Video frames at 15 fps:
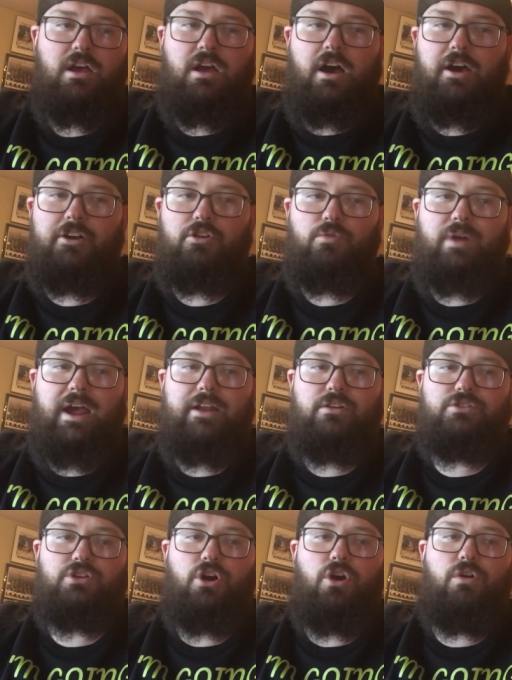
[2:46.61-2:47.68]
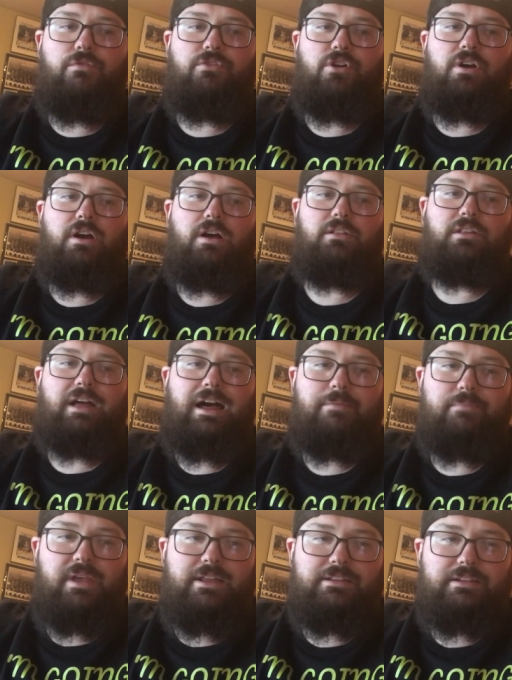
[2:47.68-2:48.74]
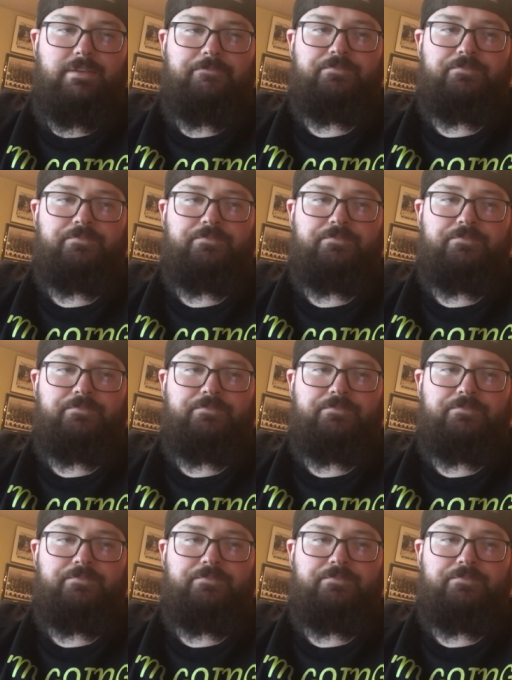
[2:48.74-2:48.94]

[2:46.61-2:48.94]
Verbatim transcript: Underwriters' over allotment